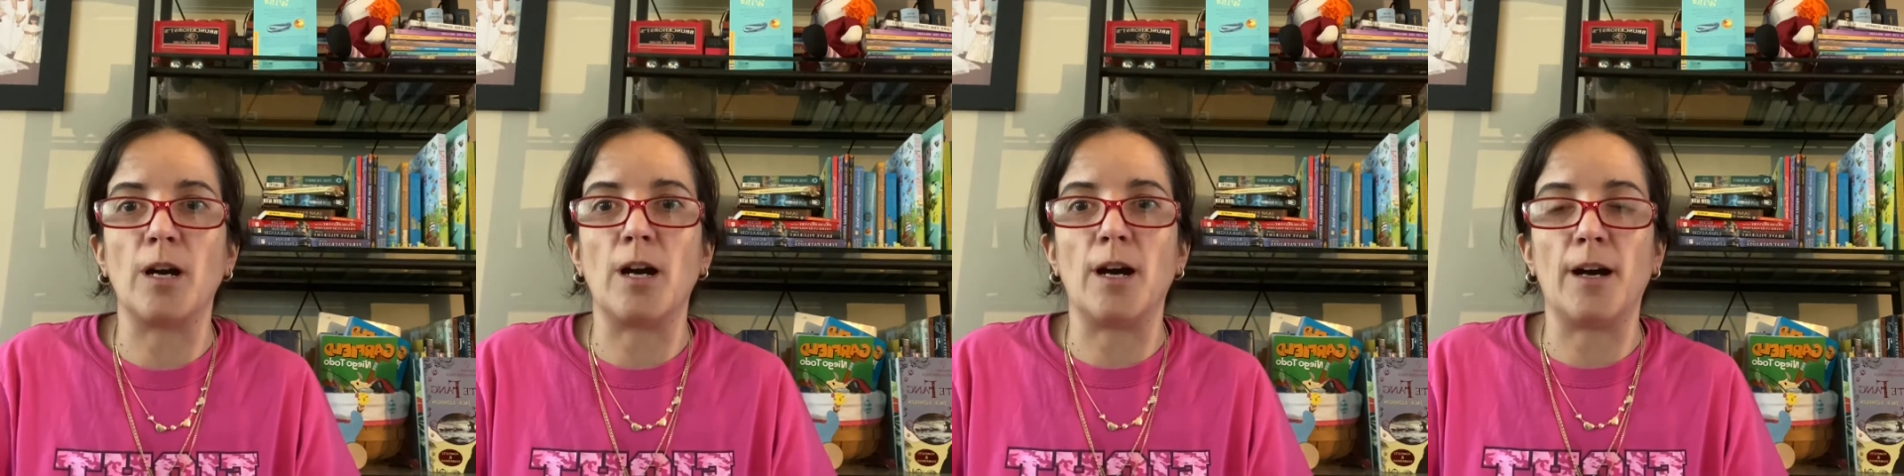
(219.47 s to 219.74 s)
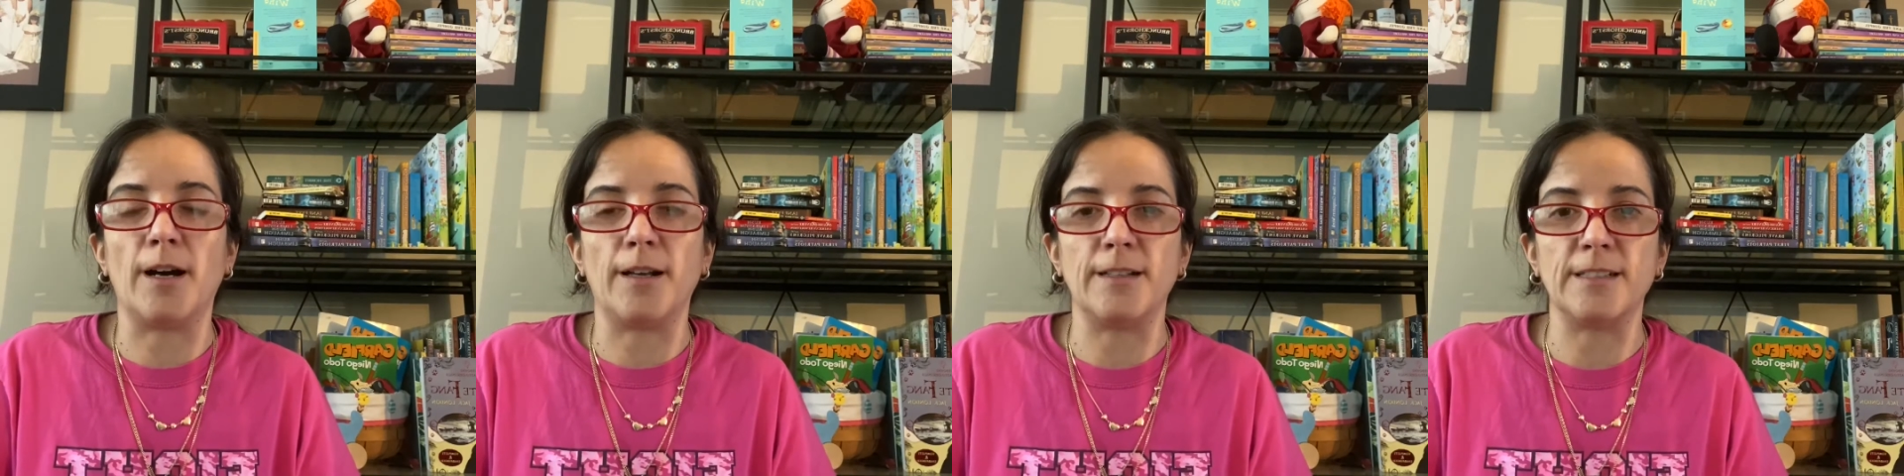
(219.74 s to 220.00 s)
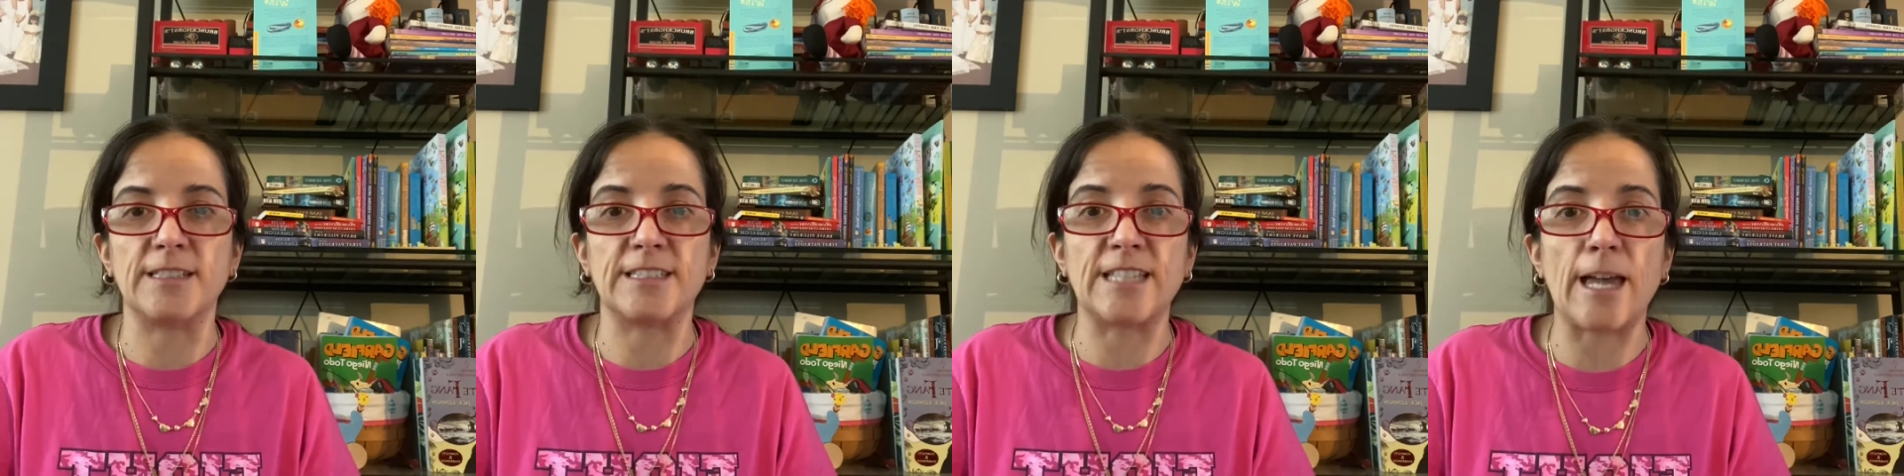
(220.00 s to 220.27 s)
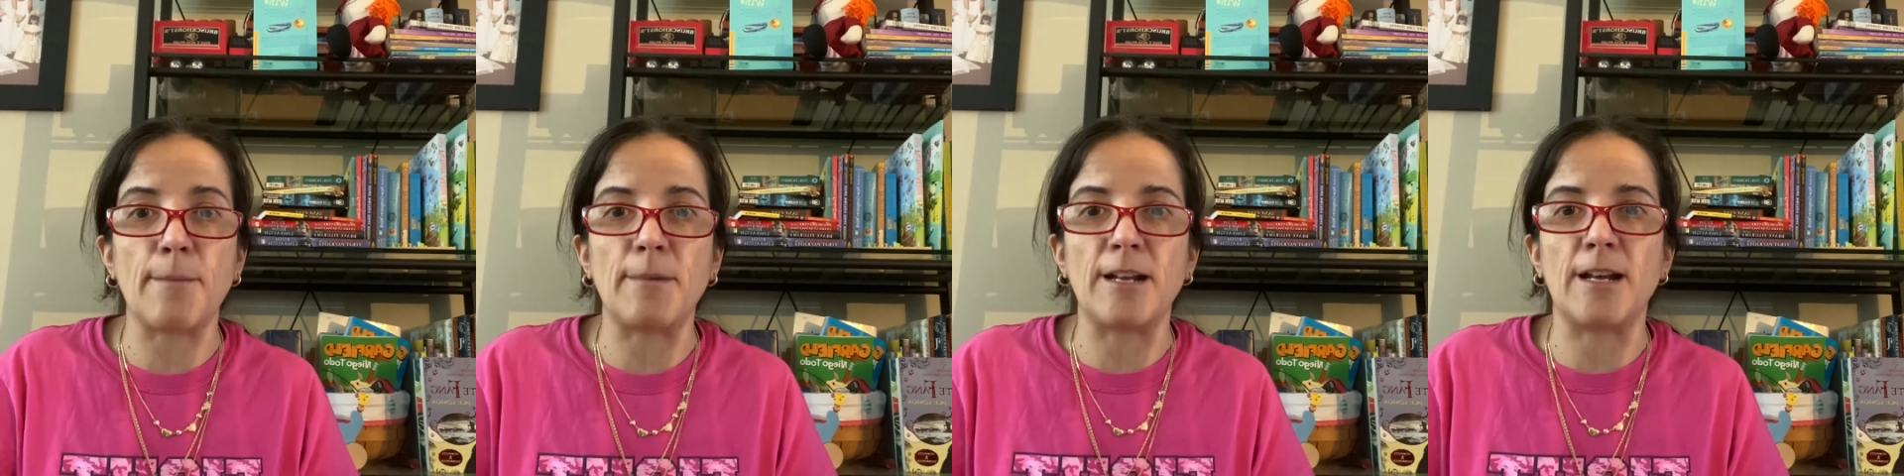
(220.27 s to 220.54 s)
on
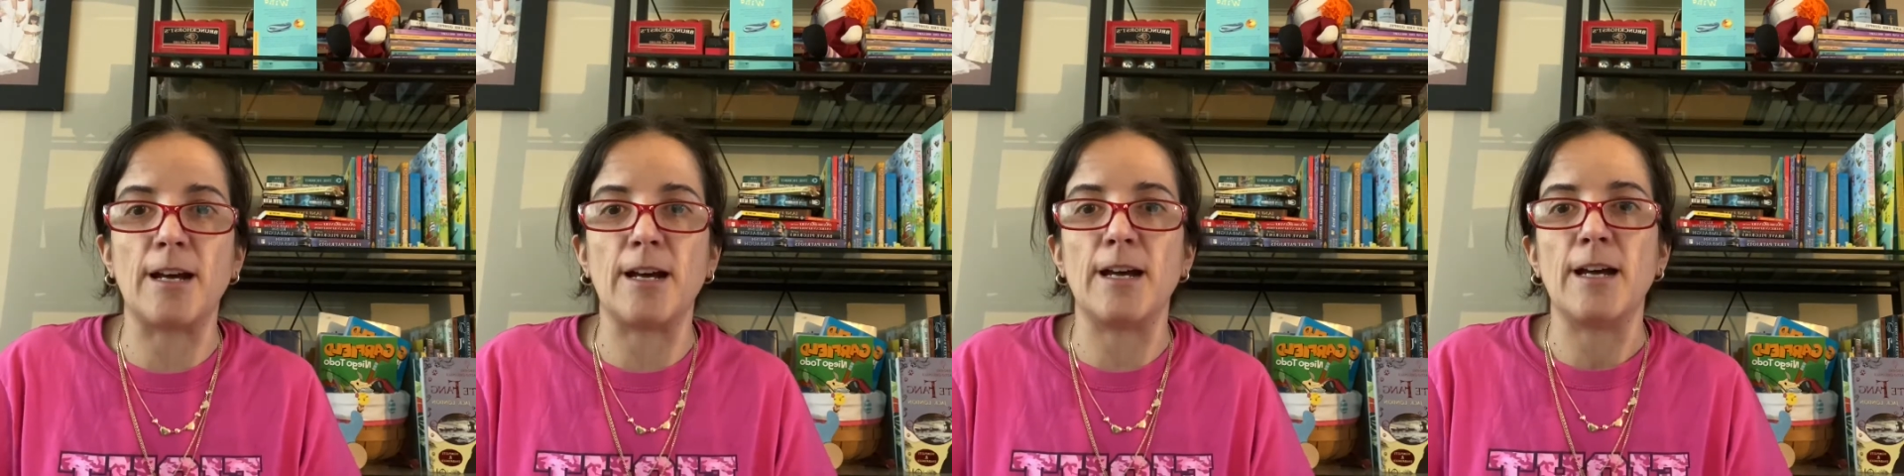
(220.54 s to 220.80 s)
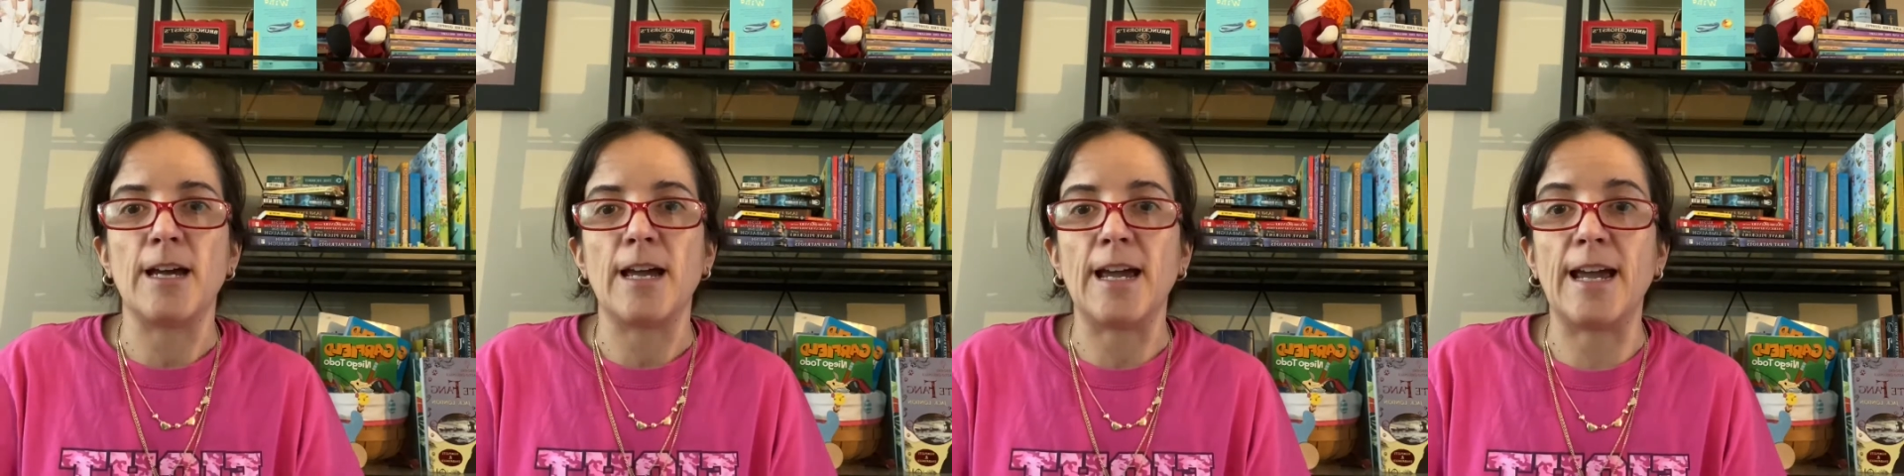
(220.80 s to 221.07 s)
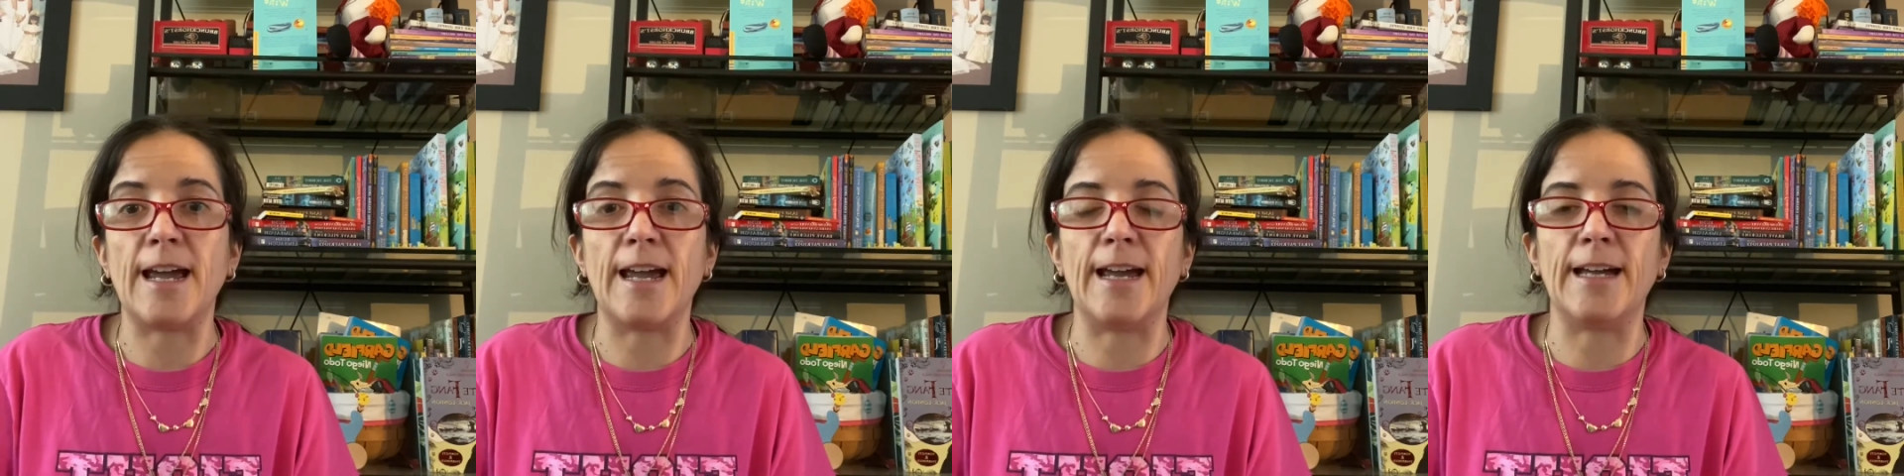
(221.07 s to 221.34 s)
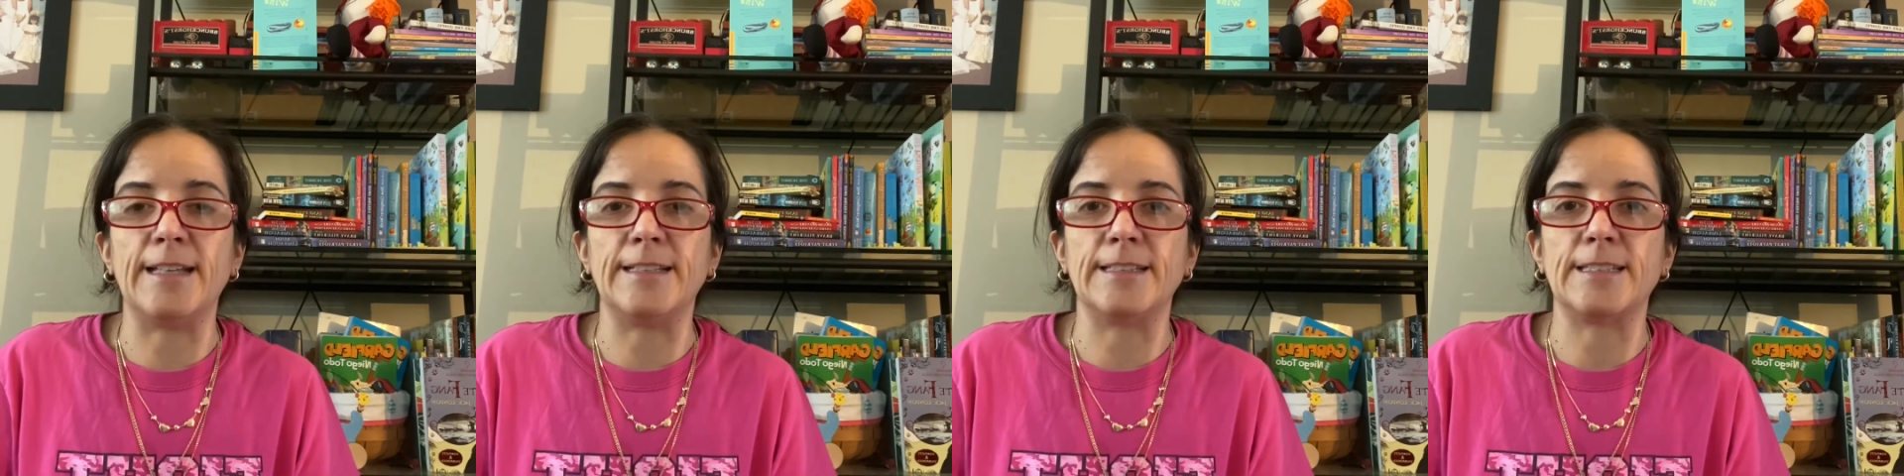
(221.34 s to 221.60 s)
stamina and